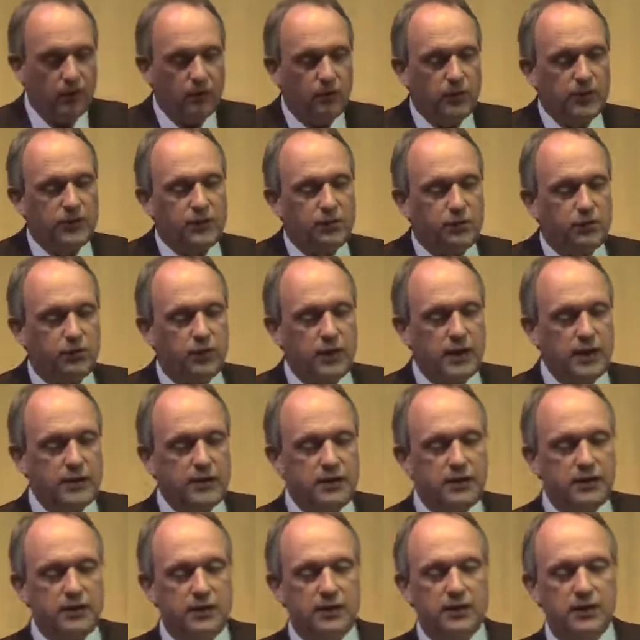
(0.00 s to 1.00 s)
which
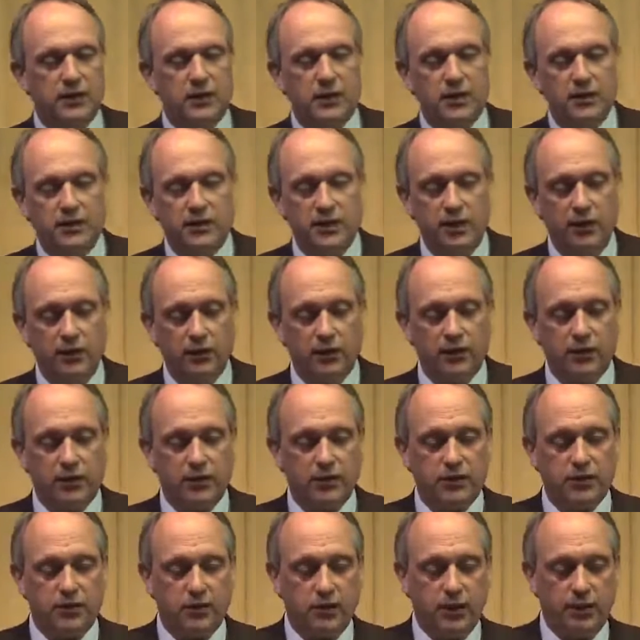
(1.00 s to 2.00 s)
created in the 19th
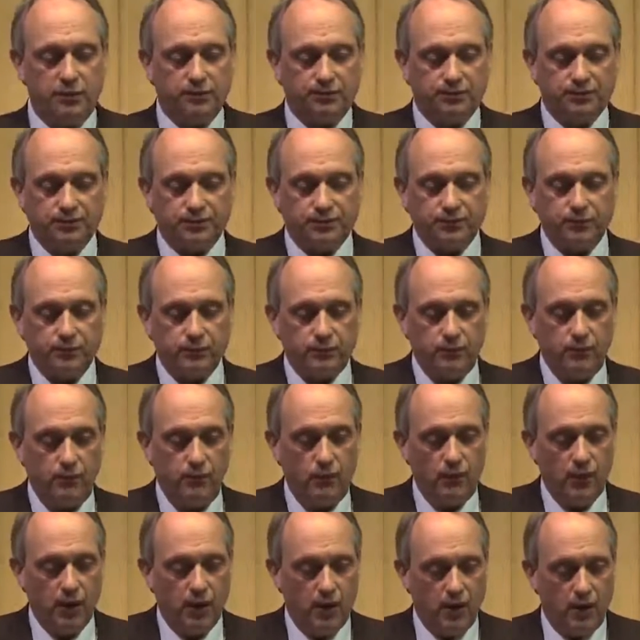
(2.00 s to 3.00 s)
century
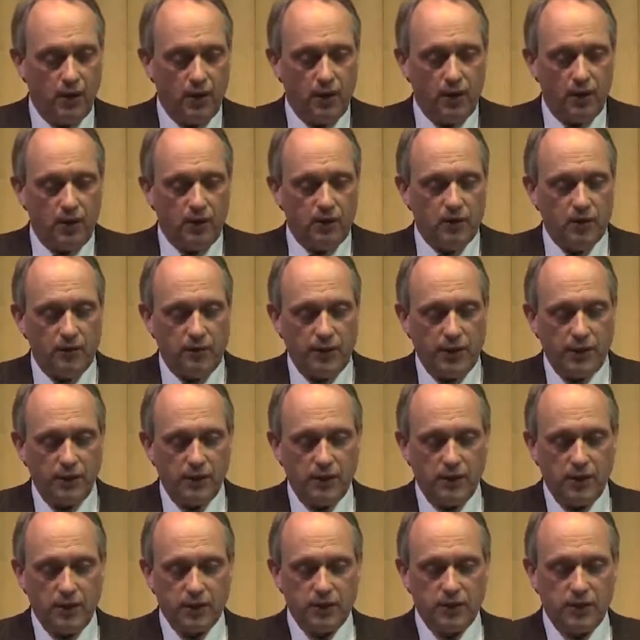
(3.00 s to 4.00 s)
an
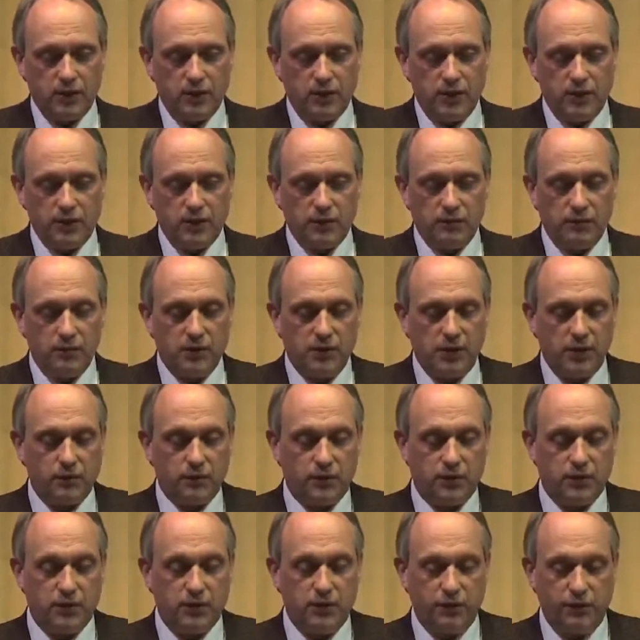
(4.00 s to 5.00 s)
Albanian nationalism that
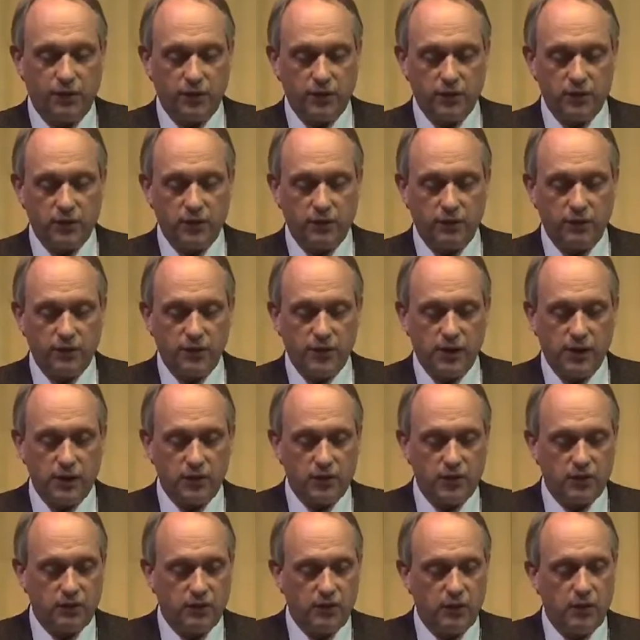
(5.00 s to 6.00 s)
was defensive in
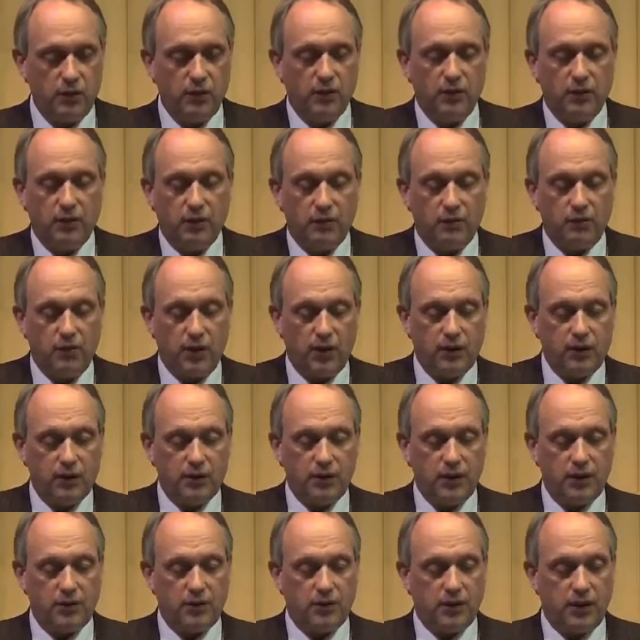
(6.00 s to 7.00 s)
nature rather
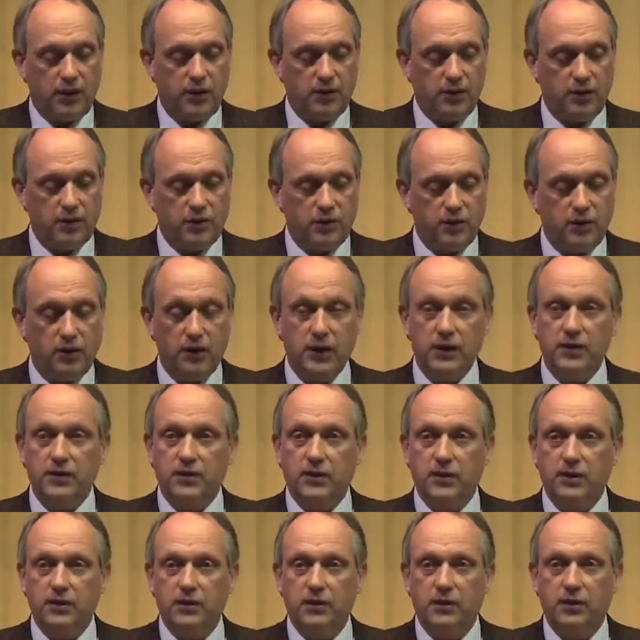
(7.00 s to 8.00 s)
than a
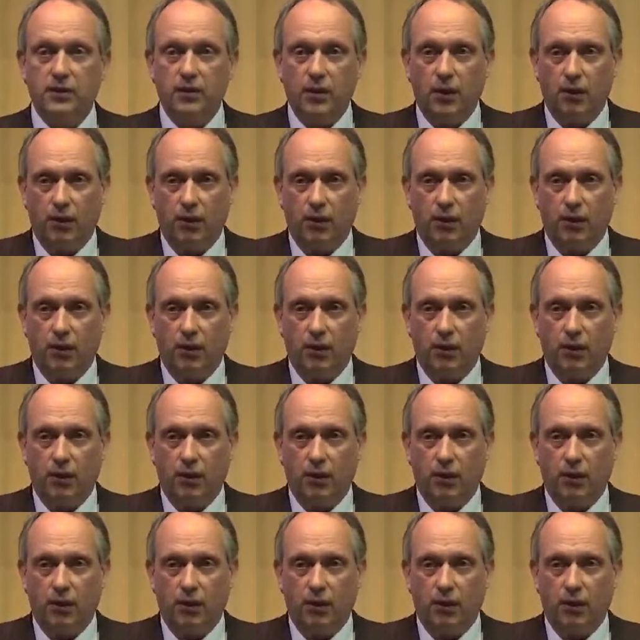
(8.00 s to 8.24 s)
nationalistic